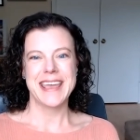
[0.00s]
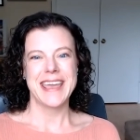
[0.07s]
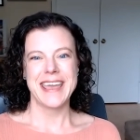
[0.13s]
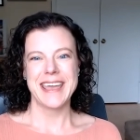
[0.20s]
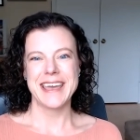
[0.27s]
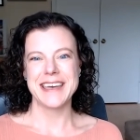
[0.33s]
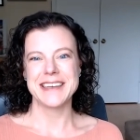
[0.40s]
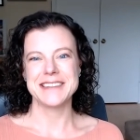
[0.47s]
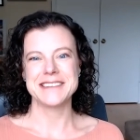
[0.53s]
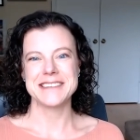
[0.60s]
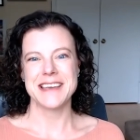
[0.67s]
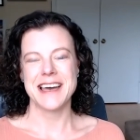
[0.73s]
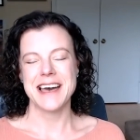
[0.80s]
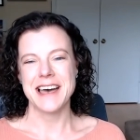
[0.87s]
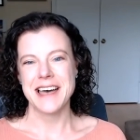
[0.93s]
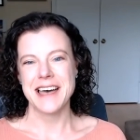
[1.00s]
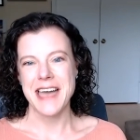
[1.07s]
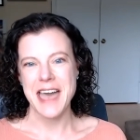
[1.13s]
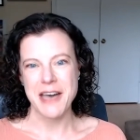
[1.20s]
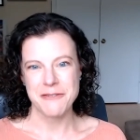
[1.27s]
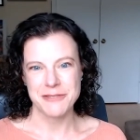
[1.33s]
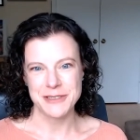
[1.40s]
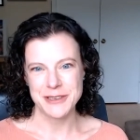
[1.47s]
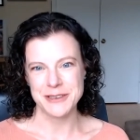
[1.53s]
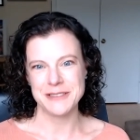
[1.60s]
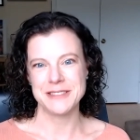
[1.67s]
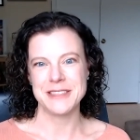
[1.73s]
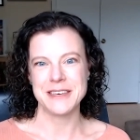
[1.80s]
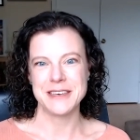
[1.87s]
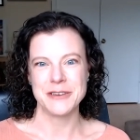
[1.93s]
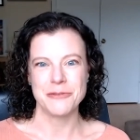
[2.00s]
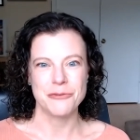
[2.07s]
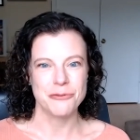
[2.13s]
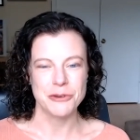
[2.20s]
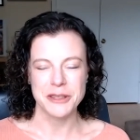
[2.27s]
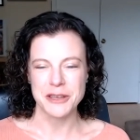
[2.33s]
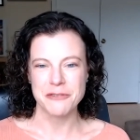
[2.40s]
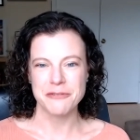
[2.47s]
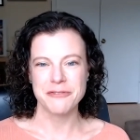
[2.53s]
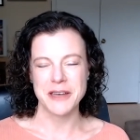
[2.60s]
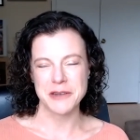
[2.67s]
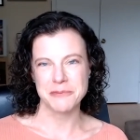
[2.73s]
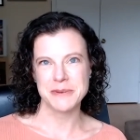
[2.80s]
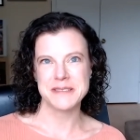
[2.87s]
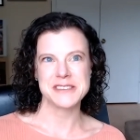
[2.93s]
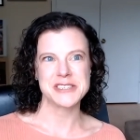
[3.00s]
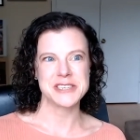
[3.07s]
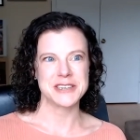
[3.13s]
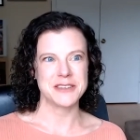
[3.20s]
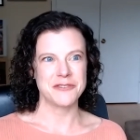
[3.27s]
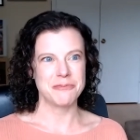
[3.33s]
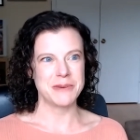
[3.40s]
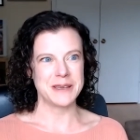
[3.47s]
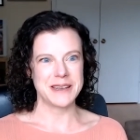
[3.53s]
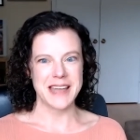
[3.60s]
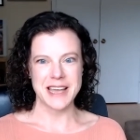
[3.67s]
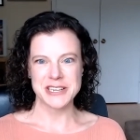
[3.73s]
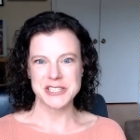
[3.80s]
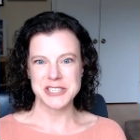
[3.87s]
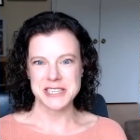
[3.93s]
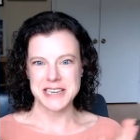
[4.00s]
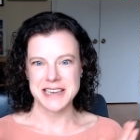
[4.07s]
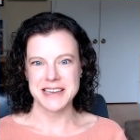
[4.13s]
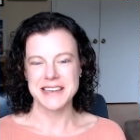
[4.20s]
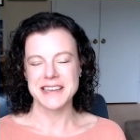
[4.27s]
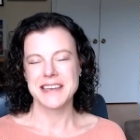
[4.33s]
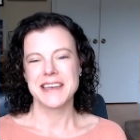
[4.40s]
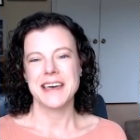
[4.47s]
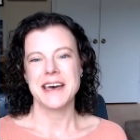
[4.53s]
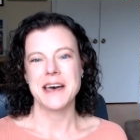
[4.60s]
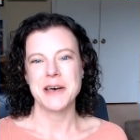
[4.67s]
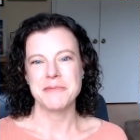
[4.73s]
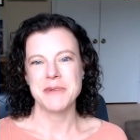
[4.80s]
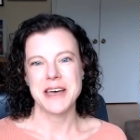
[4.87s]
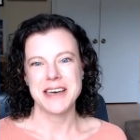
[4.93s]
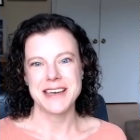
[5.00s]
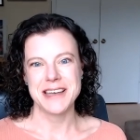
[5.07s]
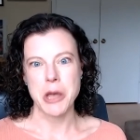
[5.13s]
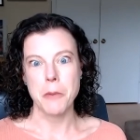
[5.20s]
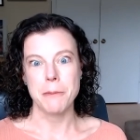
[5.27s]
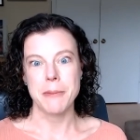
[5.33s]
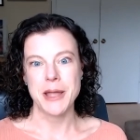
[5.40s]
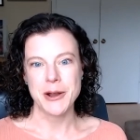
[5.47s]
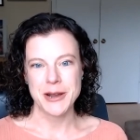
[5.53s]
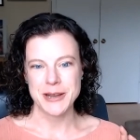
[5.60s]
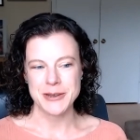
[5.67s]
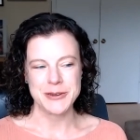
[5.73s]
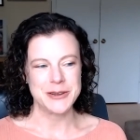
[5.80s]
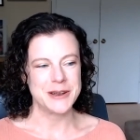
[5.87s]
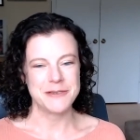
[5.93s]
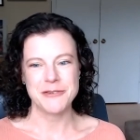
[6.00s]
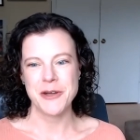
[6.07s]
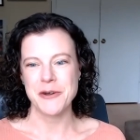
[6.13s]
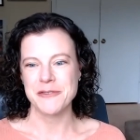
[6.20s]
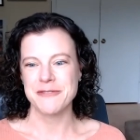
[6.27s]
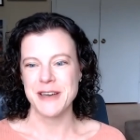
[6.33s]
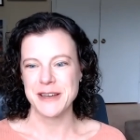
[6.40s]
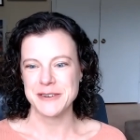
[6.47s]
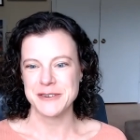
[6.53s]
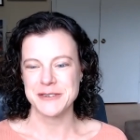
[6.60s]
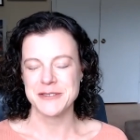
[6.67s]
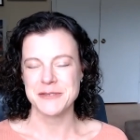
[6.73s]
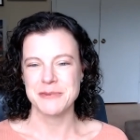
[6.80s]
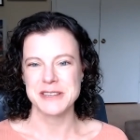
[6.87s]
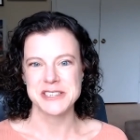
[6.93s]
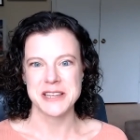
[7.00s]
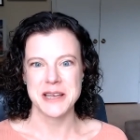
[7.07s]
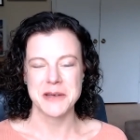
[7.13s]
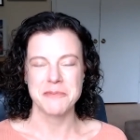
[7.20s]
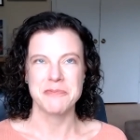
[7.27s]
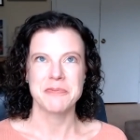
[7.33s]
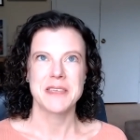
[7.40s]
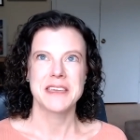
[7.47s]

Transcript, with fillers: and uh, have the the really fun position of being actually a um, a, a, married unit of co-founders, which um,